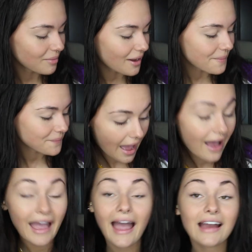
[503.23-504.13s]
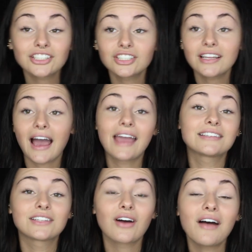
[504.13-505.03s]
But I actually, I
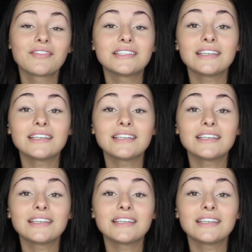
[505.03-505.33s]
still have the